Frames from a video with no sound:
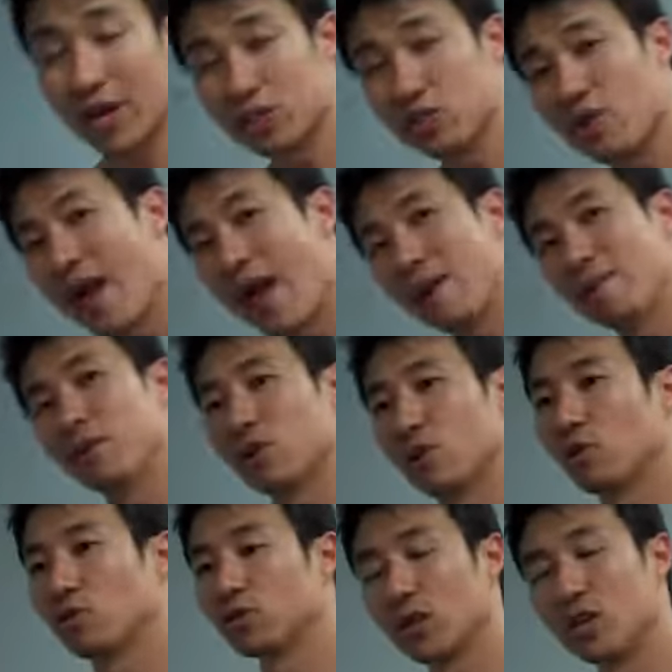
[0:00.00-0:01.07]
do hammer
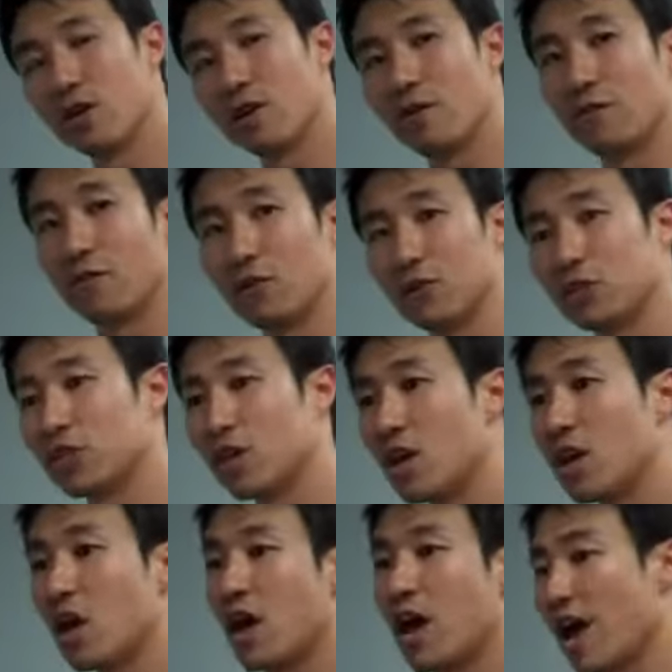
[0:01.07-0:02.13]
curls on here first.
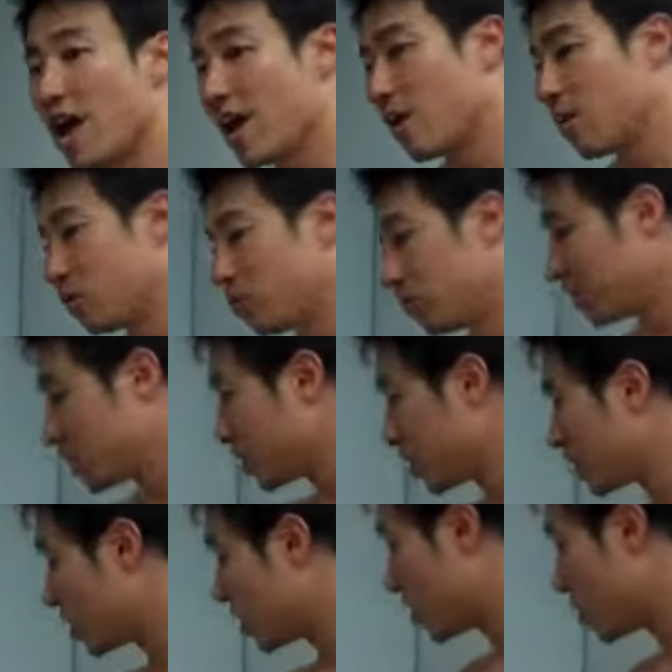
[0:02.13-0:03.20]
And let's just
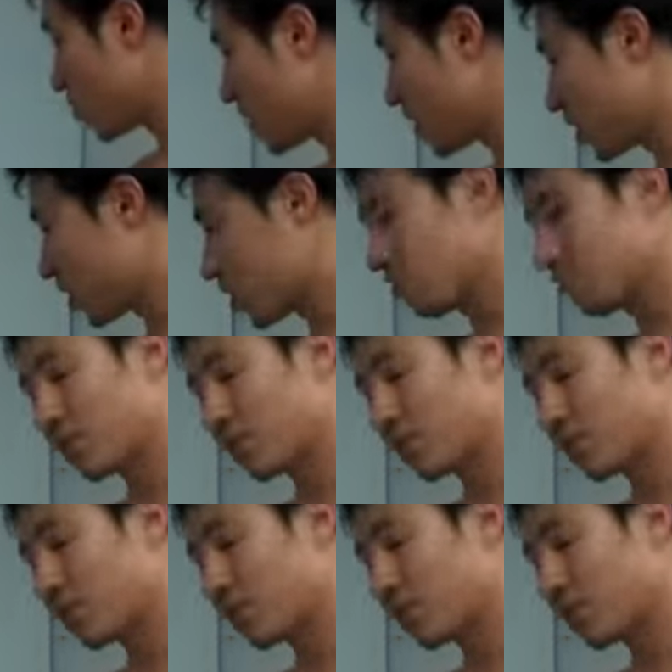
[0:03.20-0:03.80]
stick with,